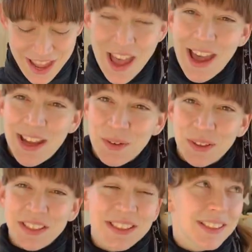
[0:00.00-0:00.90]
I ordered
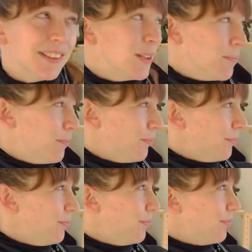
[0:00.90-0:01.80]
it
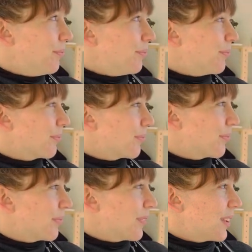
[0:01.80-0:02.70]
mm,
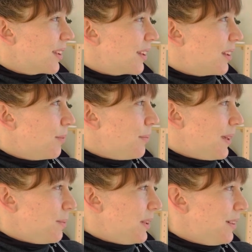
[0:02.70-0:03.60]

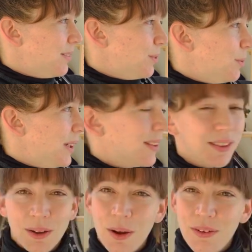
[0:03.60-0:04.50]
maybe two weeks
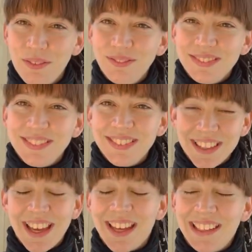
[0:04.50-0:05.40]
ago
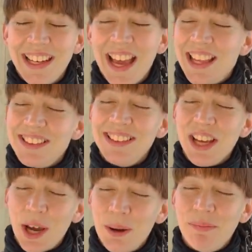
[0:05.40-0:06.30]
and it hasn't
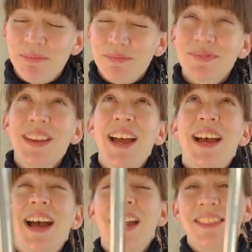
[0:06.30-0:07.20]
come
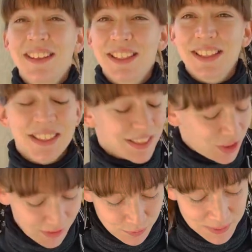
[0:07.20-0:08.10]
I think
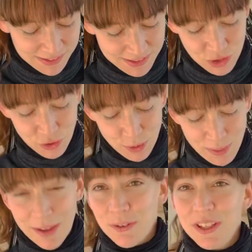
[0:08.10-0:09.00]
Christmas in Europe,
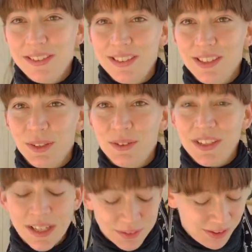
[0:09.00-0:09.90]
everything slows
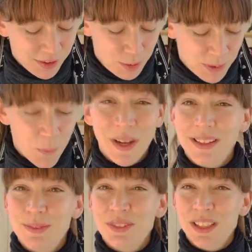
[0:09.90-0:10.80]
down. It's going to be quite some
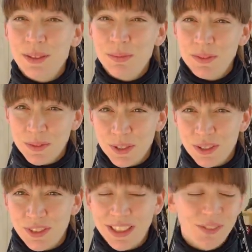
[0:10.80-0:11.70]
time before it
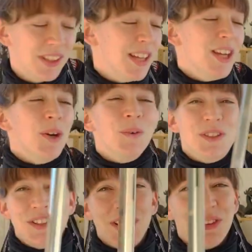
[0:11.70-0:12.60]
arrives, which is the
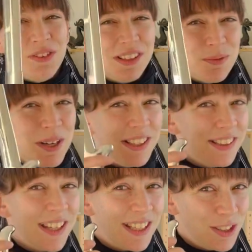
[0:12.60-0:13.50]
other reason why I
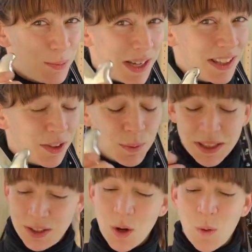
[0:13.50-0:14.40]
decided to buy this one and
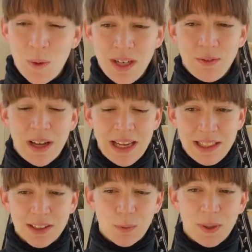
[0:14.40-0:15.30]
not wait for
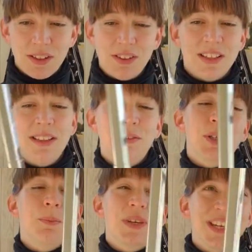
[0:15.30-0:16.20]
AliExpress to deliver
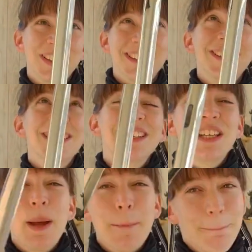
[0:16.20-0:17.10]
because
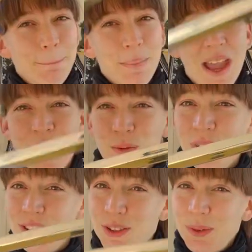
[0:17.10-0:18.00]
I
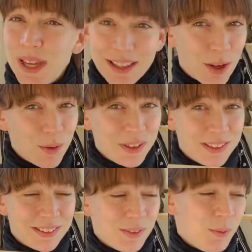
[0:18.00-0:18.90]
want to get
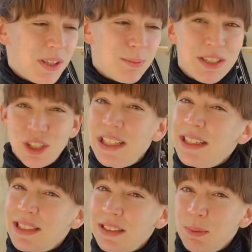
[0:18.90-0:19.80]
going with my training a
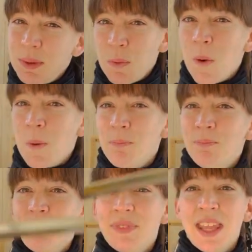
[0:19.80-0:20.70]
little bit more.
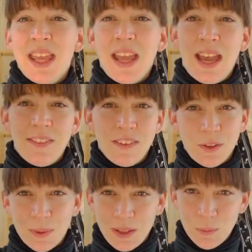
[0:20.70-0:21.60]
And this
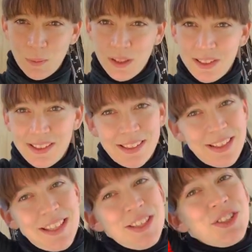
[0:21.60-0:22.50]
one was
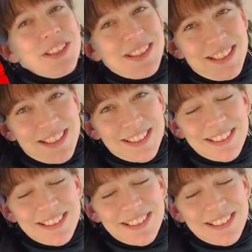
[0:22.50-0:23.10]
interesting.